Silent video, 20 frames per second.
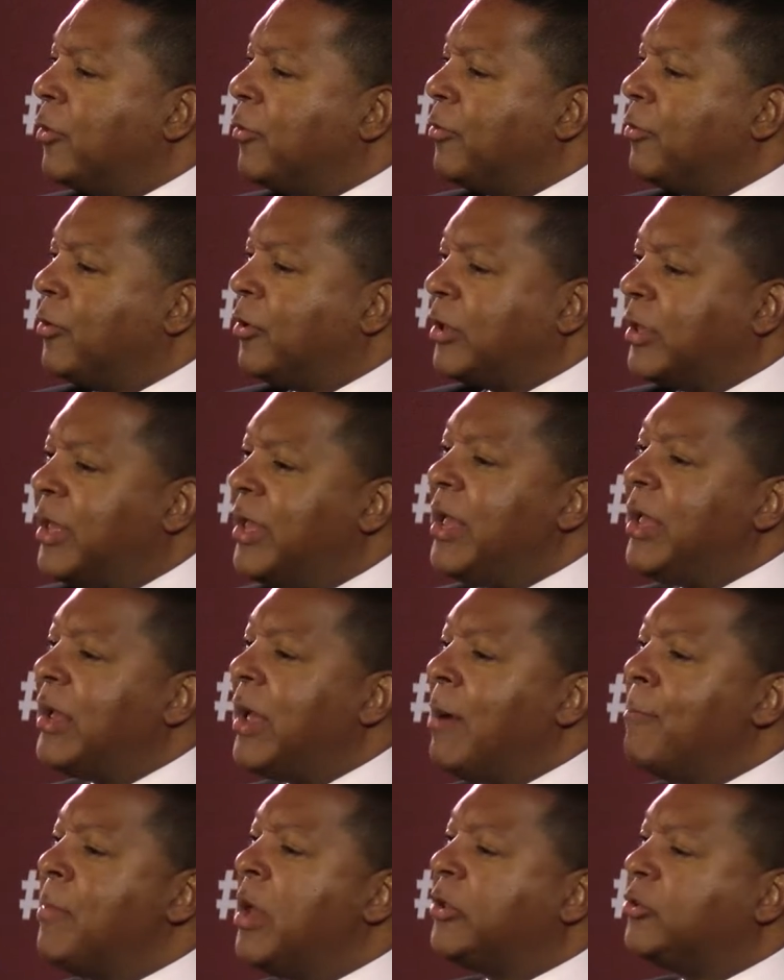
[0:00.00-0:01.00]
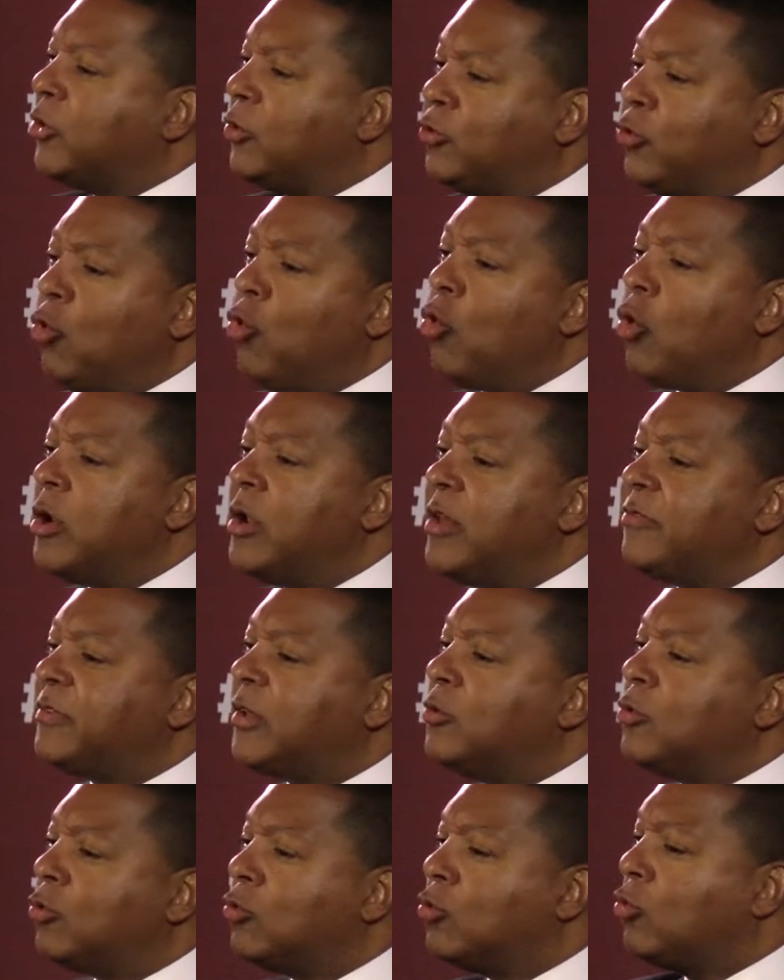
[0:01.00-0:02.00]
the, the gig, I meant the tour. And
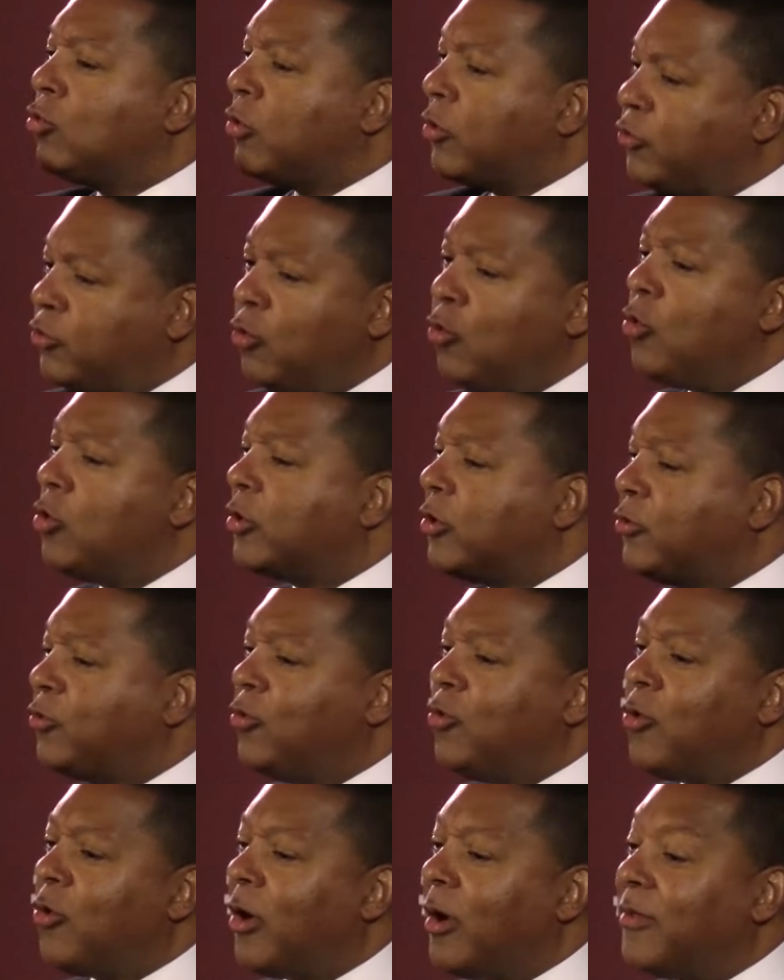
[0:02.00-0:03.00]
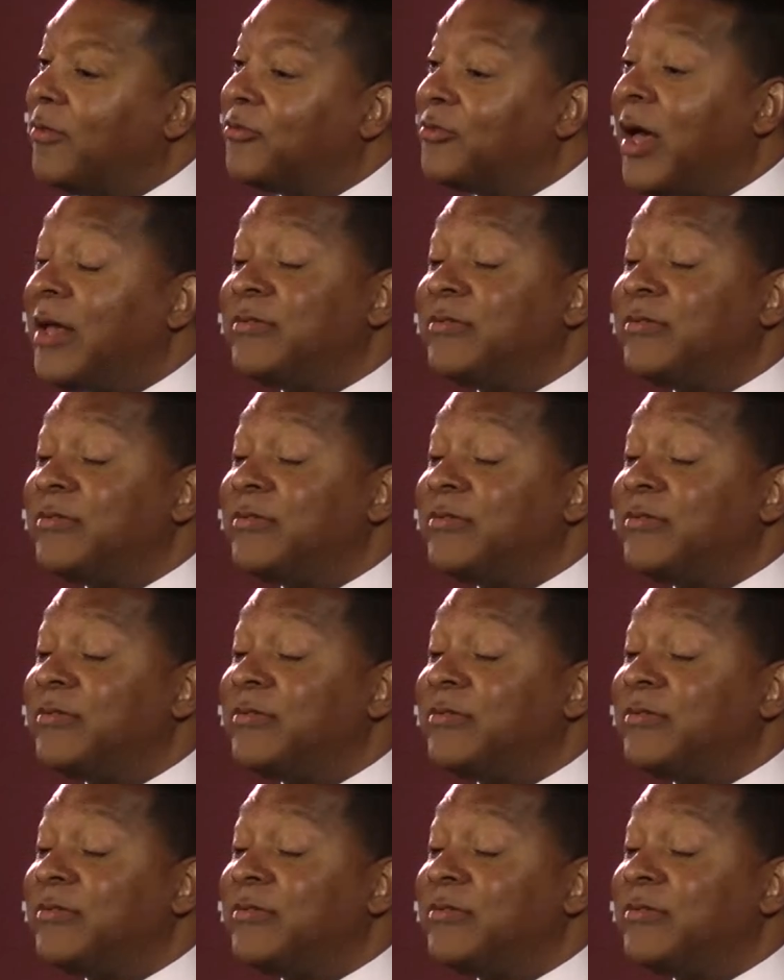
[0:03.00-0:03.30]
they said, no, no, the tour, the tour.